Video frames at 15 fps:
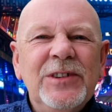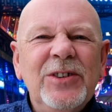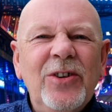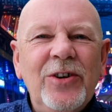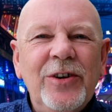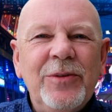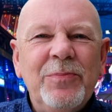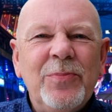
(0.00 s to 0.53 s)

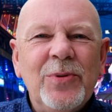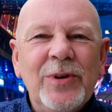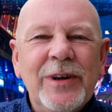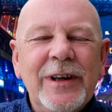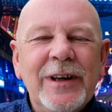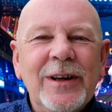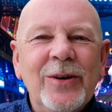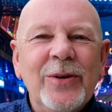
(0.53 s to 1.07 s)
Not a
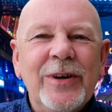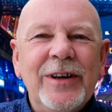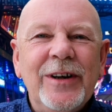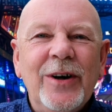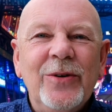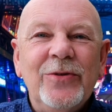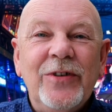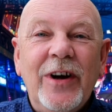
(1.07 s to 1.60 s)
brilliant looking
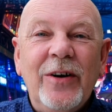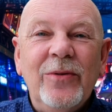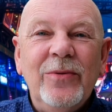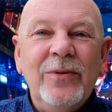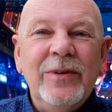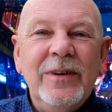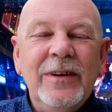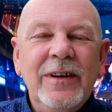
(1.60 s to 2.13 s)
hotel,
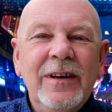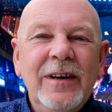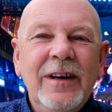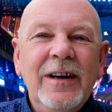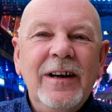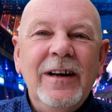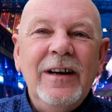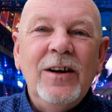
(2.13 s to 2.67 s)

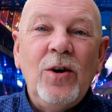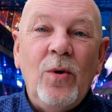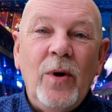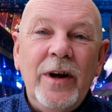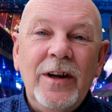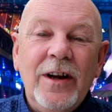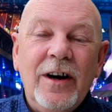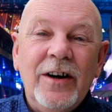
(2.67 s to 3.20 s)

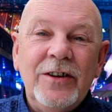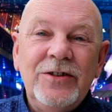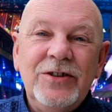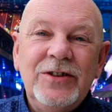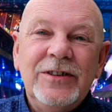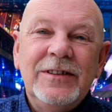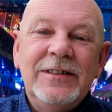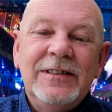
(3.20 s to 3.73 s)
quite
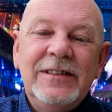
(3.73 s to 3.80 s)
large.